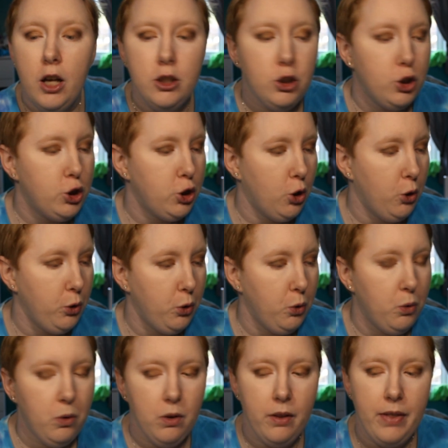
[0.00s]
to show
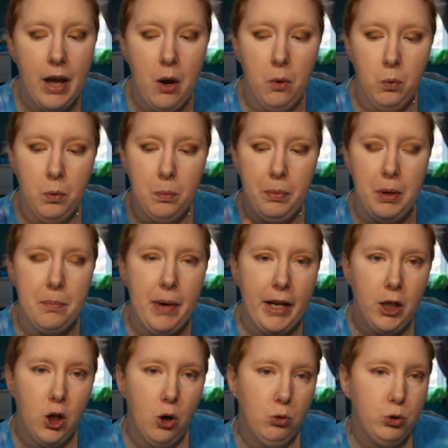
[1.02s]
you that would be my
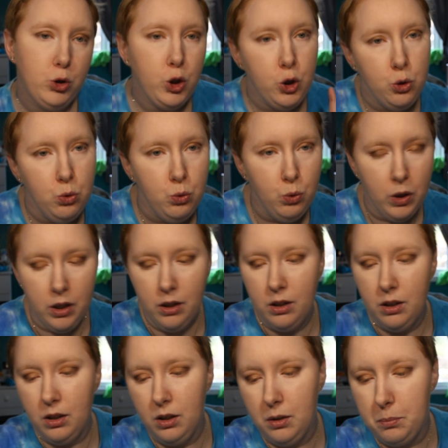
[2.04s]
go-to
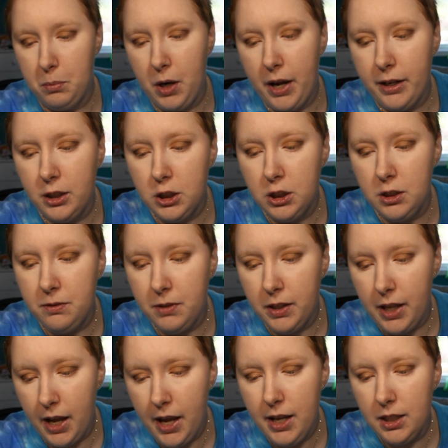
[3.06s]
products for
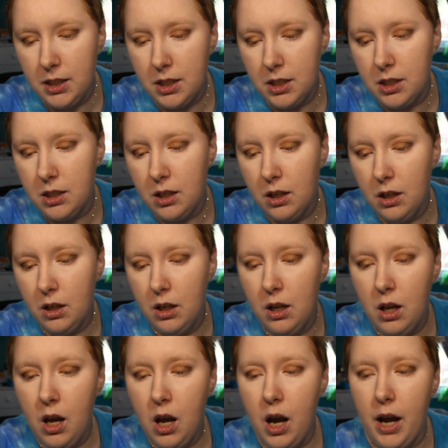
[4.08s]
that.
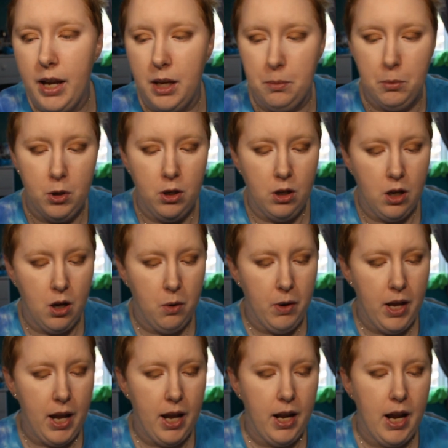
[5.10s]
I am going to go
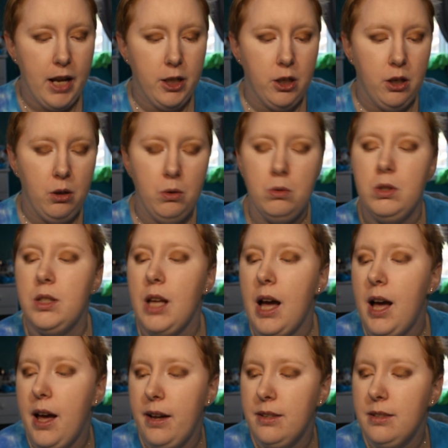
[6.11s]
ahead and use
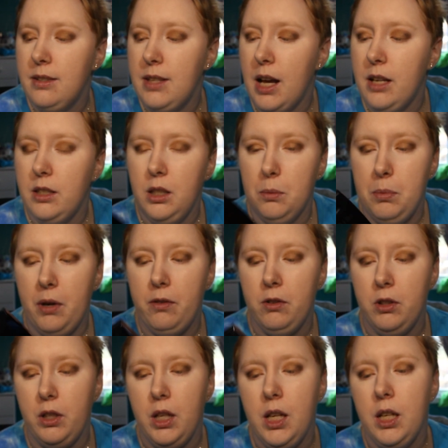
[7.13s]
the Anastasia
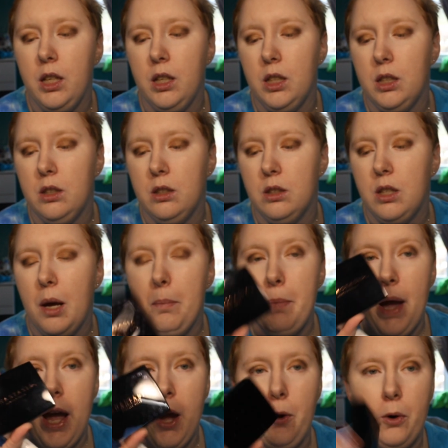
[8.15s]
Beverly Hills
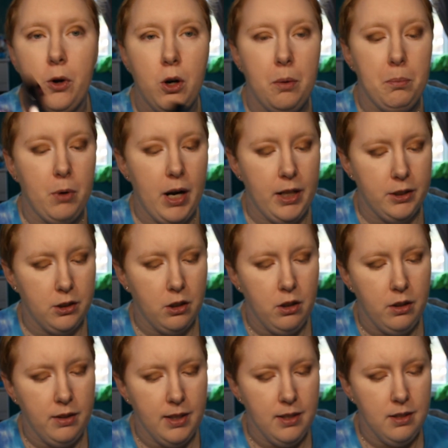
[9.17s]
Powder
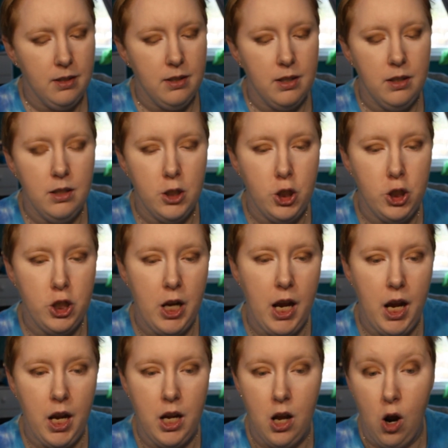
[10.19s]
Bronzer. This is in the
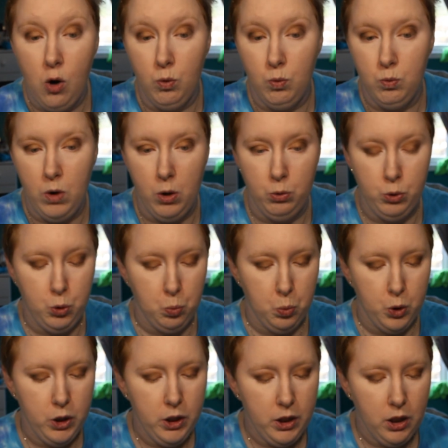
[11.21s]
shade
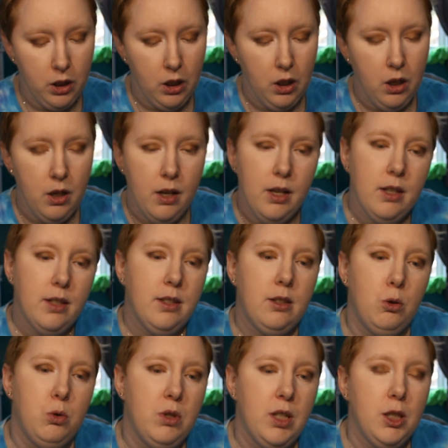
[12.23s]
Rosewood.
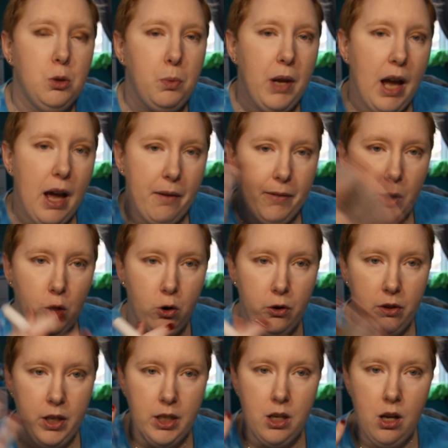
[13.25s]
So since we have the
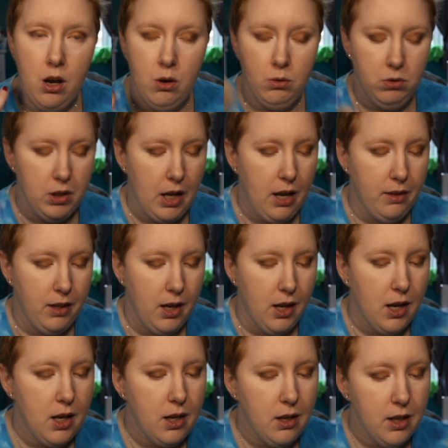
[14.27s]
earthy tones on the
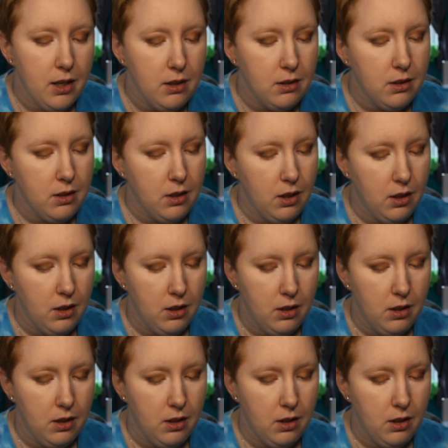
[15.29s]
eyes,